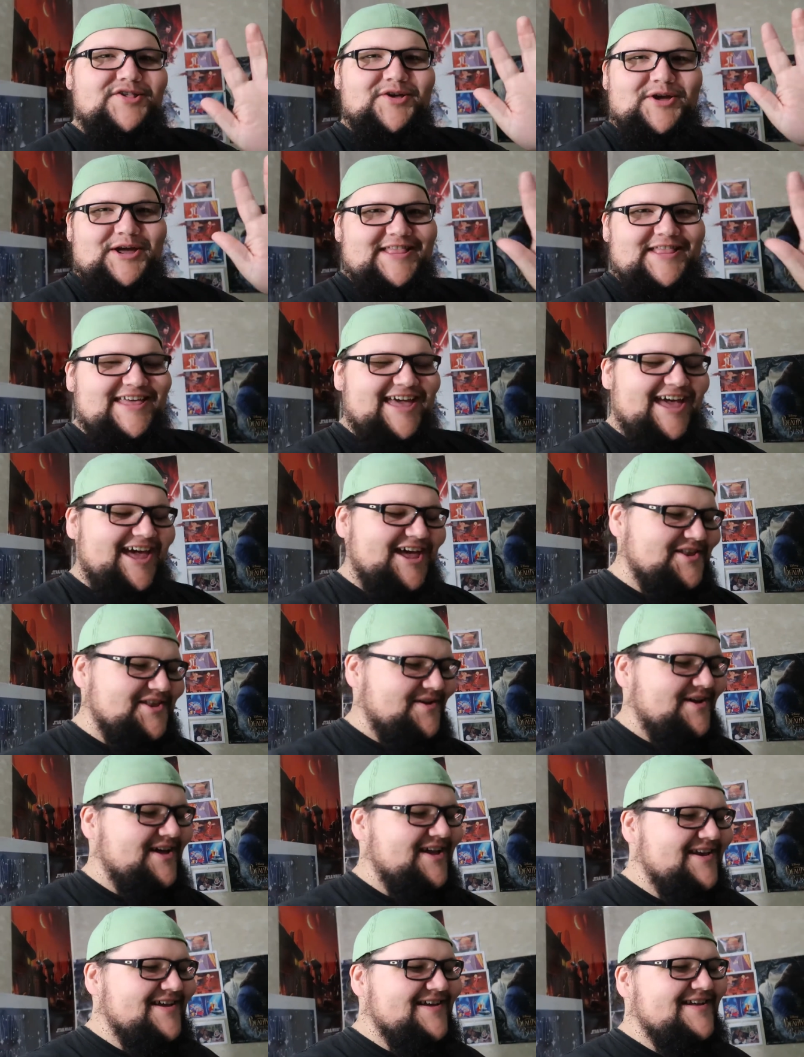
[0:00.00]
so I got the hat
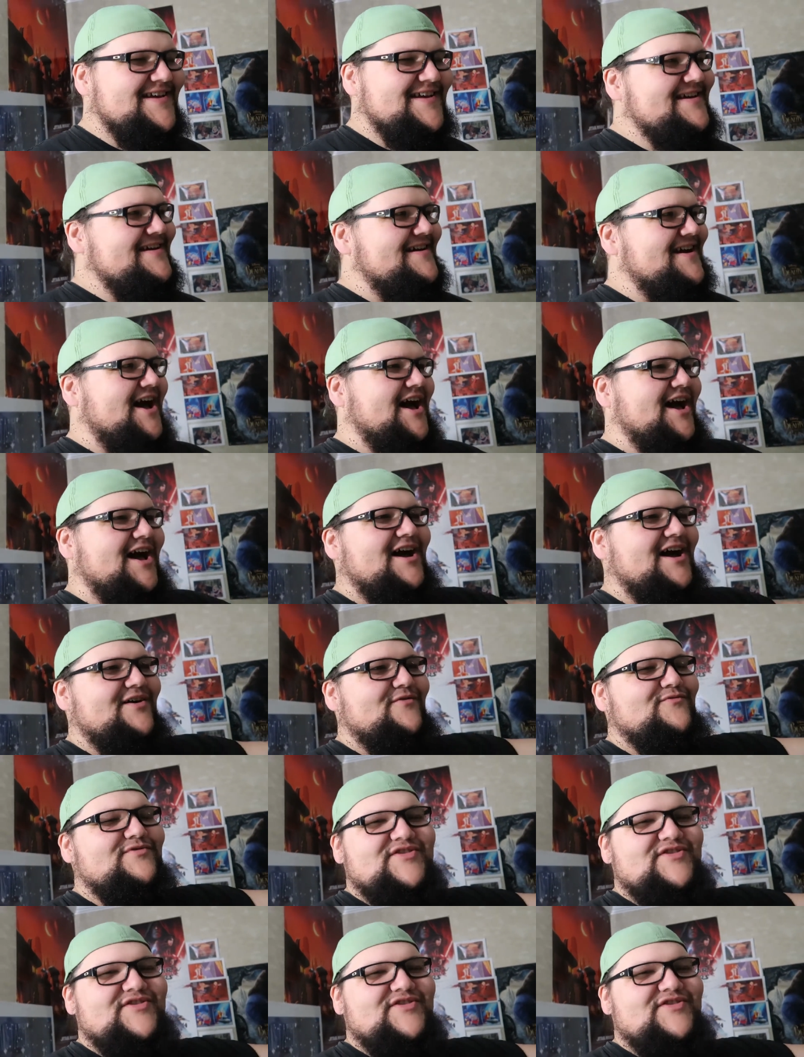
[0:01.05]
on. Uh,